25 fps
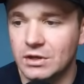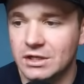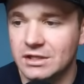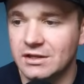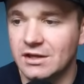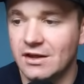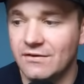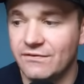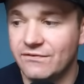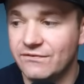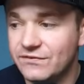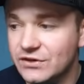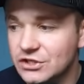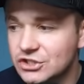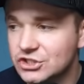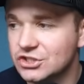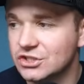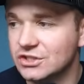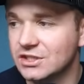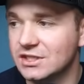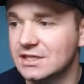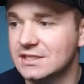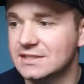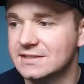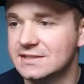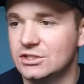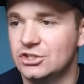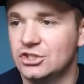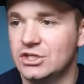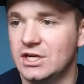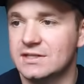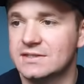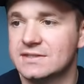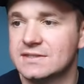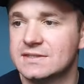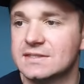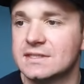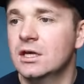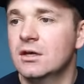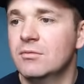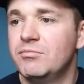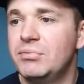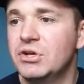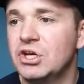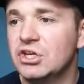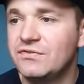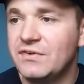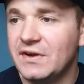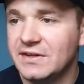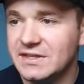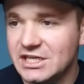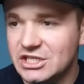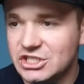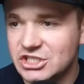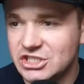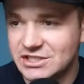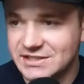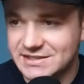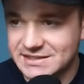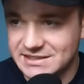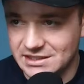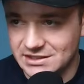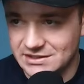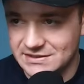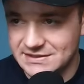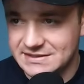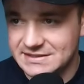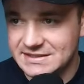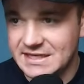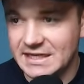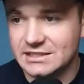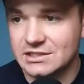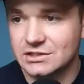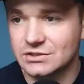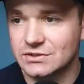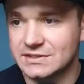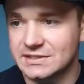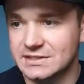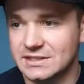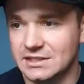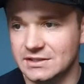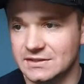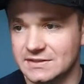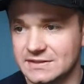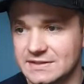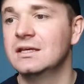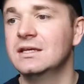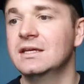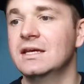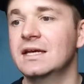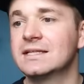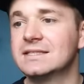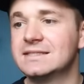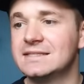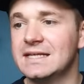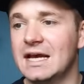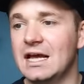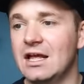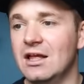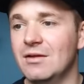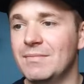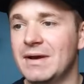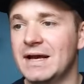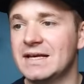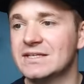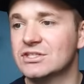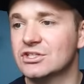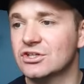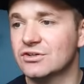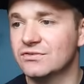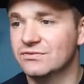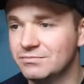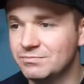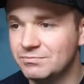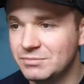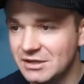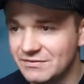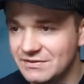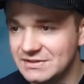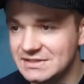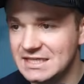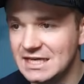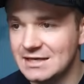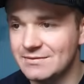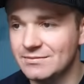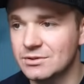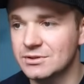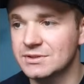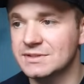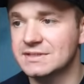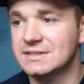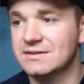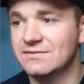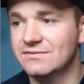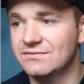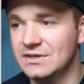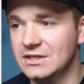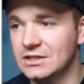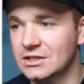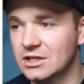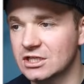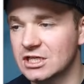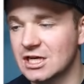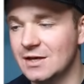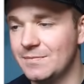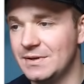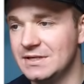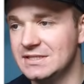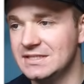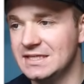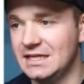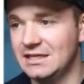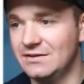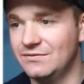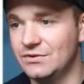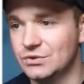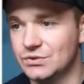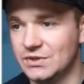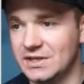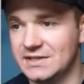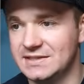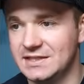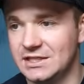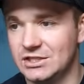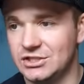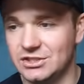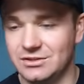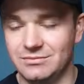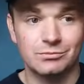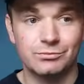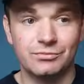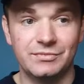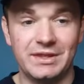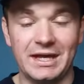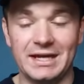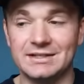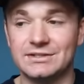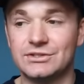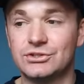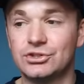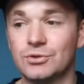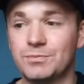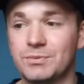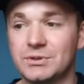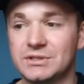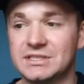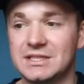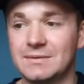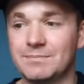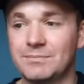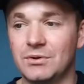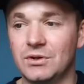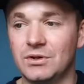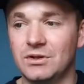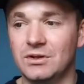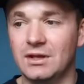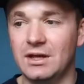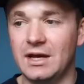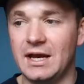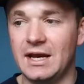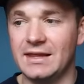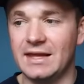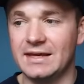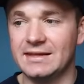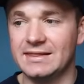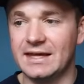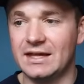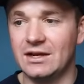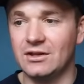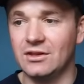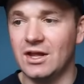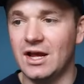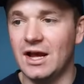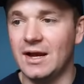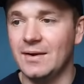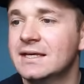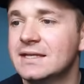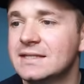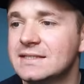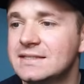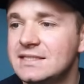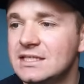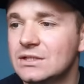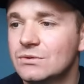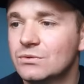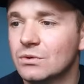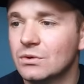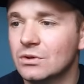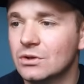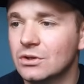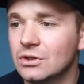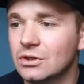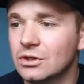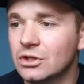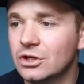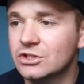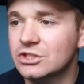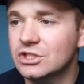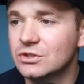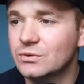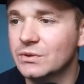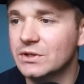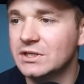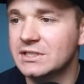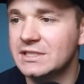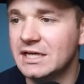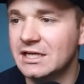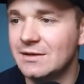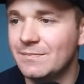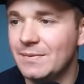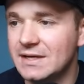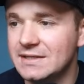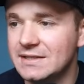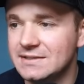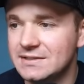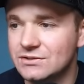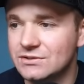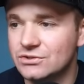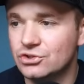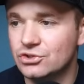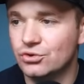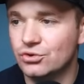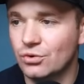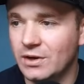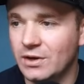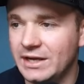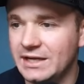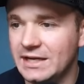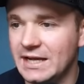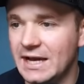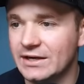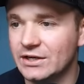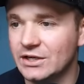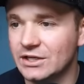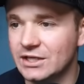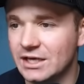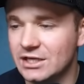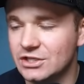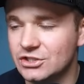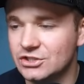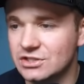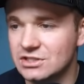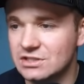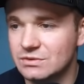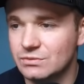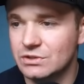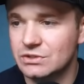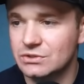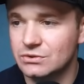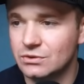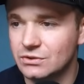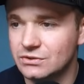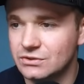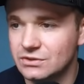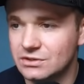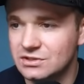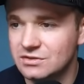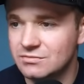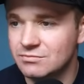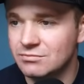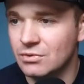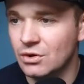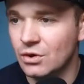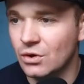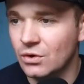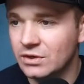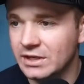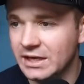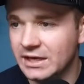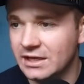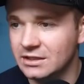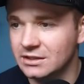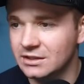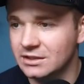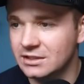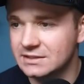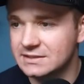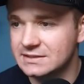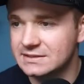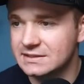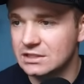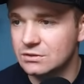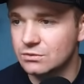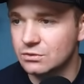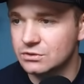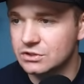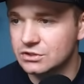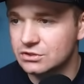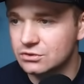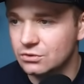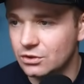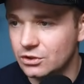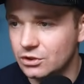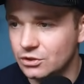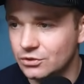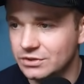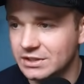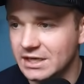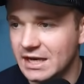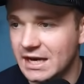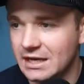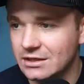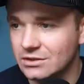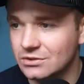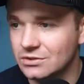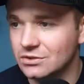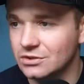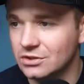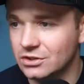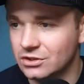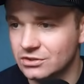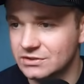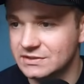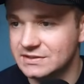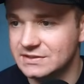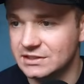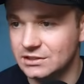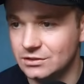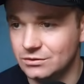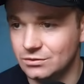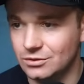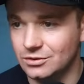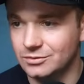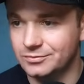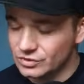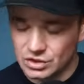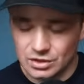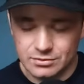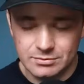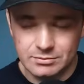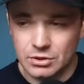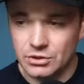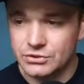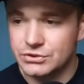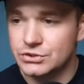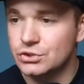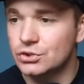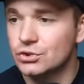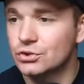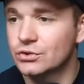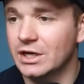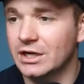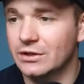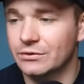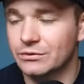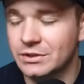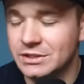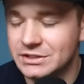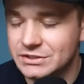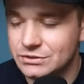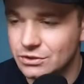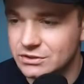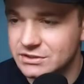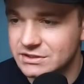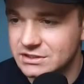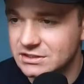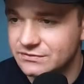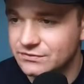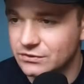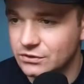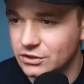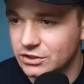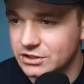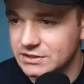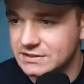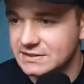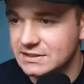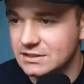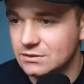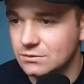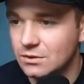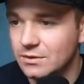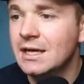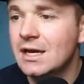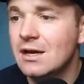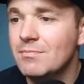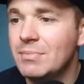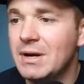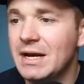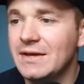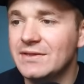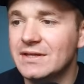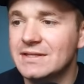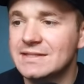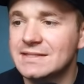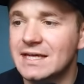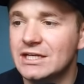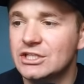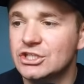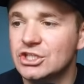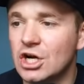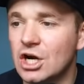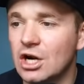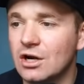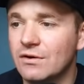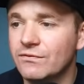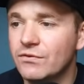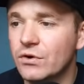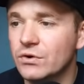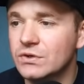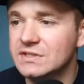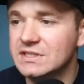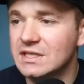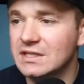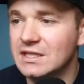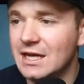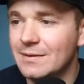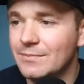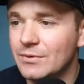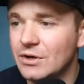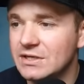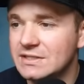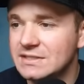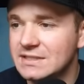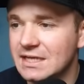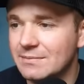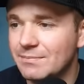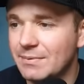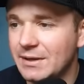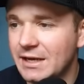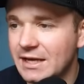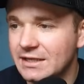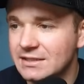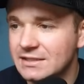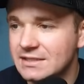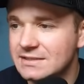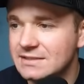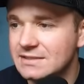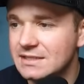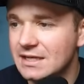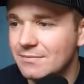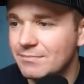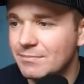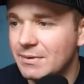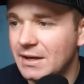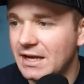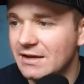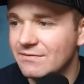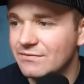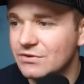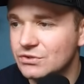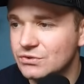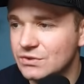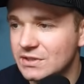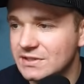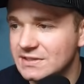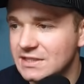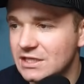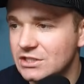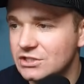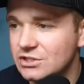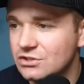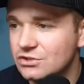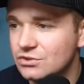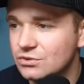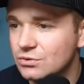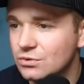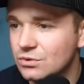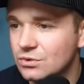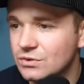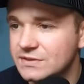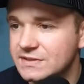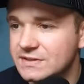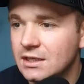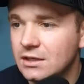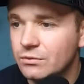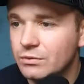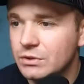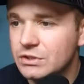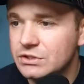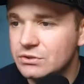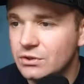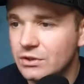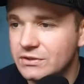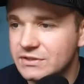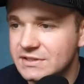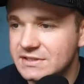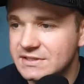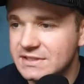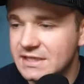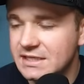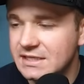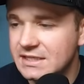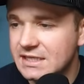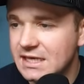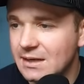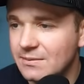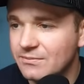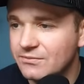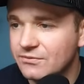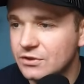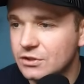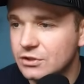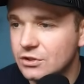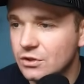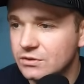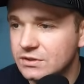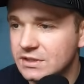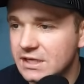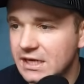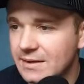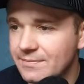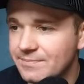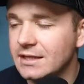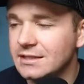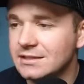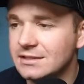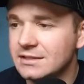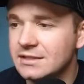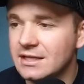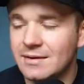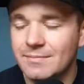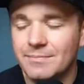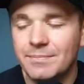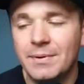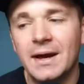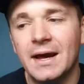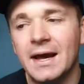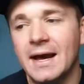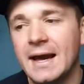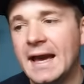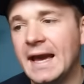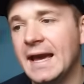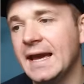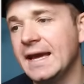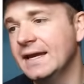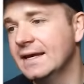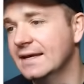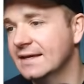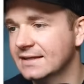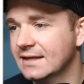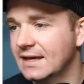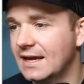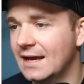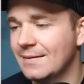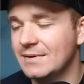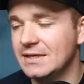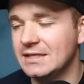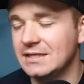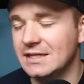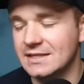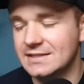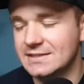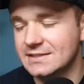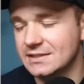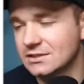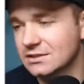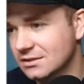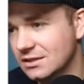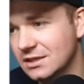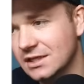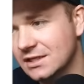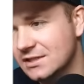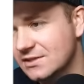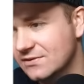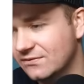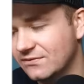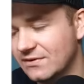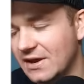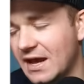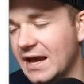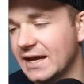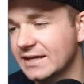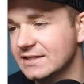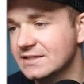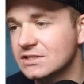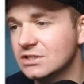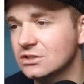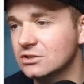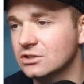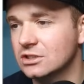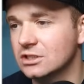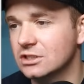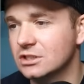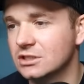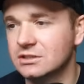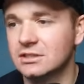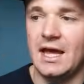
it officially suggests. Build foundational skills, technical skills, Excel, master pivot tables, VLOOKUP, and data visualization. That is super simple. I like that a lot. S Q L, learn to query databases, join aggregations, resources, Mode Analytics S Q L tutorial, Kaggle, Learn S Q L. Both two great resources for learning S Q L. Python slash R, focus on libraries like Pandas, NumPy, and visualization tools. Resources, DataCamp, FreeCodeCamp. NumPy, I mean, it's a it's fine to learn.